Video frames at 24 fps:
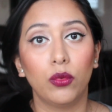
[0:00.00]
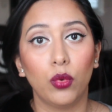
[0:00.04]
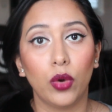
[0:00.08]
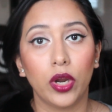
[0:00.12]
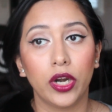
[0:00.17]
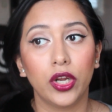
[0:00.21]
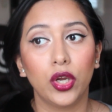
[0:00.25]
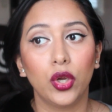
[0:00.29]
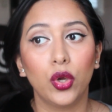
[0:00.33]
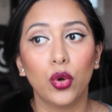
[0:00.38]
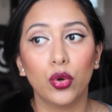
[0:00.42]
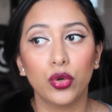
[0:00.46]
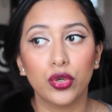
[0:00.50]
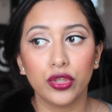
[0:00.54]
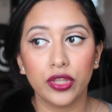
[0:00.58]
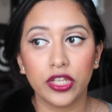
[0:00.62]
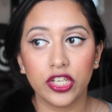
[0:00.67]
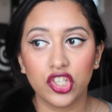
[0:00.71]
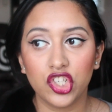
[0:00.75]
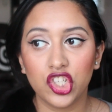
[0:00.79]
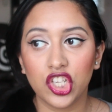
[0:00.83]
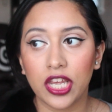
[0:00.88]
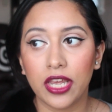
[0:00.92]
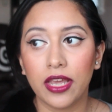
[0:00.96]
want to go to
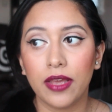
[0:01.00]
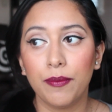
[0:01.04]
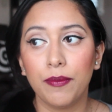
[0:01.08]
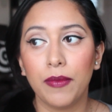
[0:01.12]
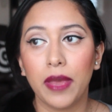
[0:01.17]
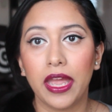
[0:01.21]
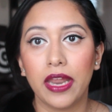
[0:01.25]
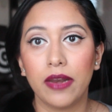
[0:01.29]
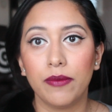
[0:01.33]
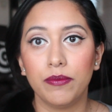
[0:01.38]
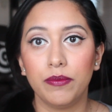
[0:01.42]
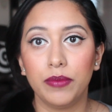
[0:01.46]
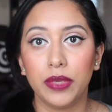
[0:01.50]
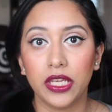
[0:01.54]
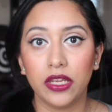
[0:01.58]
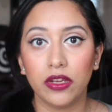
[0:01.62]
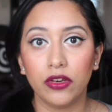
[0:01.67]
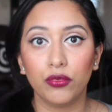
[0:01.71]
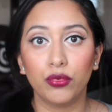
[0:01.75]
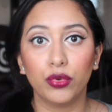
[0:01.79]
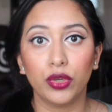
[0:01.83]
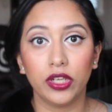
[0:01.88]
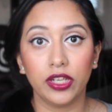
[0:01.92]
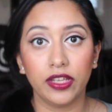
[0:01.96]
the gym and
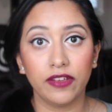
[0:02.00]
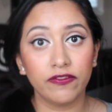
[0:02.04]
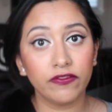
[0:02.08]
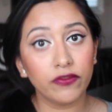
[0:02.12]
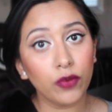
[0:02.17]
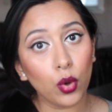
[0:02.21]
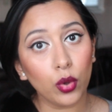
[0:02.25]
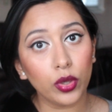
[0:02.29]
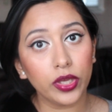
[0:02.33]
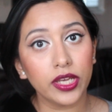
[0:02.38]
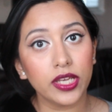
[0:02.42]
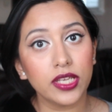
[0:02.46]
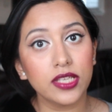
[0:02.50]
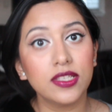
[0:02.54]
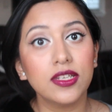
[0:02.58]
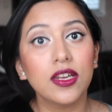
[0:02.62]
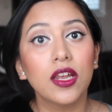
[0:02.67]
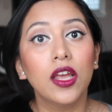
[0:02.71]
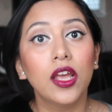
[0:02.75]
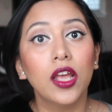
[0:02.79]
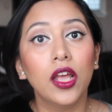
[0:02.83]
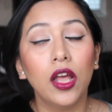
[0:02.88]
be really focused,